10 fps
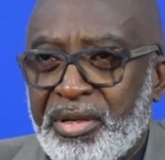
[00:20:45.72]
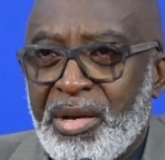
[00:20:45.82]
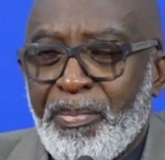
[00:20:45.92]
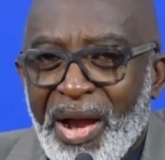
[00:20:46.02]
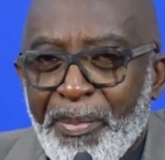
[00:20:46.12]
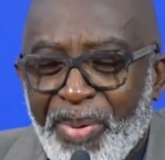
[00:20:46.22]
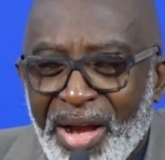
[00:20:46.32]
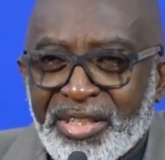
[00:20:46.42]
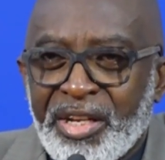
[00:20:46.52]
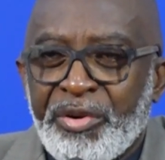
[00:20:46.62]
And by
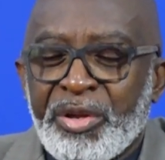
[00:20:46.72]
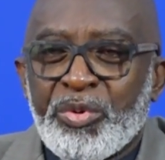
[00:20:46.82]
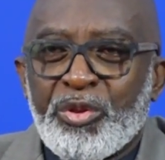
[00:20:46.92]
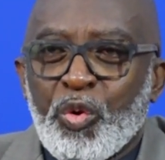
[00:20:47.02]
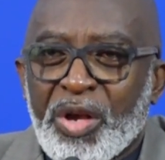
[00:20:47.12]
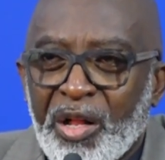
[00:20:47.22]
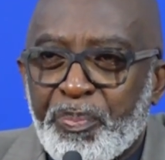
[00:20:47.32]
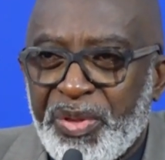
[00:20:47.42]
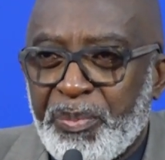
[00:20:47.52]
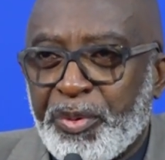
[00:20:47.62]
partnering with local
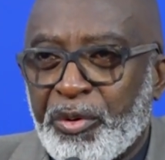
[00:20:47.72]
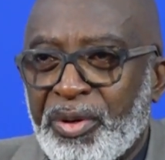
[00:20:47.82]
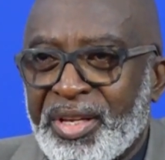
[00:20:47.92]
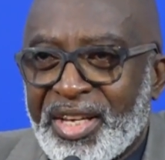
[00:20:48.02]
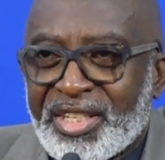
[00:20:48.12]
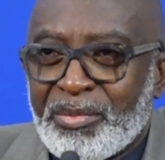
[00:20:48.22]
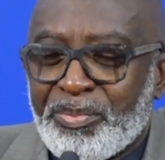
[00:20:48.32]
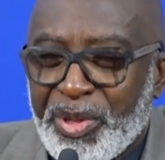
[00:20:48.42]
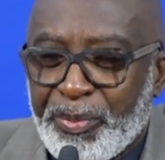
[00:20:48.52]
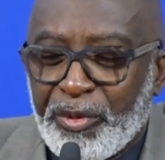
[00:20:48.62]
people and getting
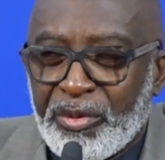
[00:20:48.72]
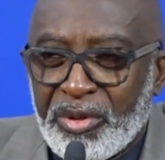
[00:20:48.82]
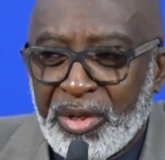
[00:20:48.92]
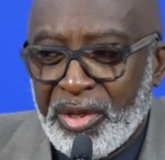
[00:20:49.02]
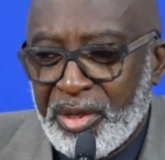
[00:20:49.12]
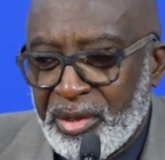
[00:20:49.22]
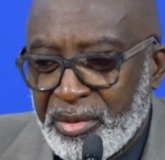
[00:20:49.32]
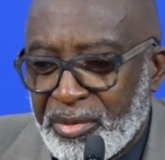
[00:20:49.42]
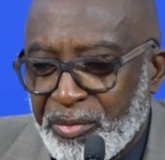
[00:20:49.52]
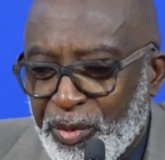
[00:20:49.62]
people
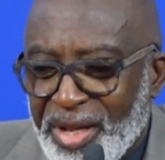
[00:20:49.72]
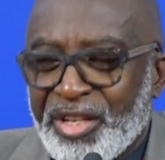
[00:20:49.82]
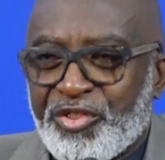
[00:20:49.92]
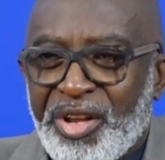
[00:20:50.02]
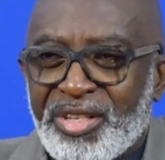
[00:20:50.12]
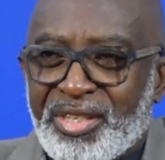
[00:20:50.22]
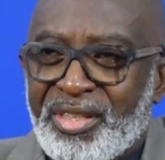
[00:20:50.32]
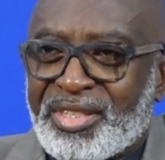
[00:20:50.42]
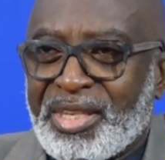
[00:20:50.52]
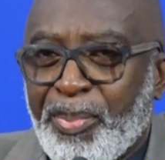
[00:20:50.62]
well entrenched in
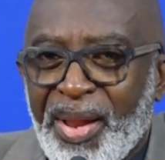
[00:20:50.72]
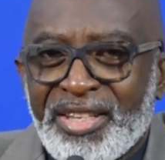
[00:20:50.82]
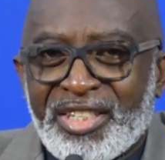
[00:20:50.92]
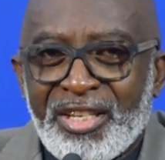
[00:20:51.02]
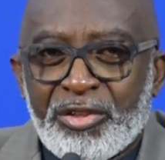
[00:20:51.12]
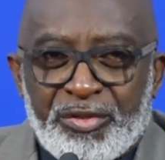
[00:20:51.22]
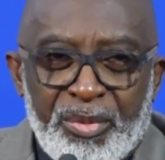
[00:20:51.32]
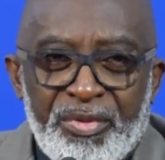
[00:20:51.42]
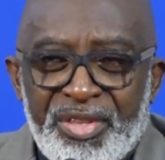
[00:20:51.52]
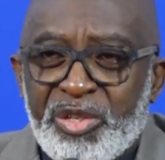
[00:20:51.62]
the supply chains of
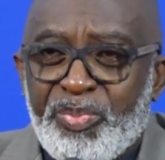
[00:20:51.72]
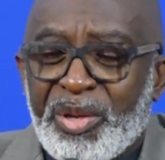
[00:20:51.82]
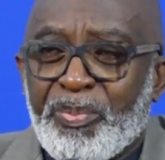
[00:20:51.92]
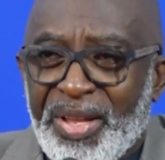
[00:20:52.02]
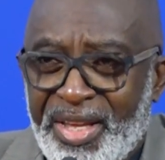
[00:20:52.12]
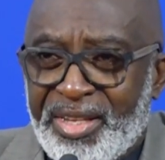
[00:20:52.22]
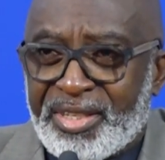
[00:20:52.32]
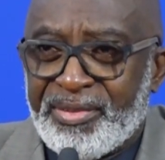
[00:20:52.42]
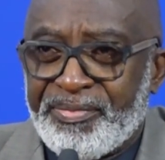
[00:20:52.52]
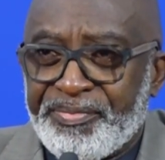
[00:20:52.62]
some of these big players,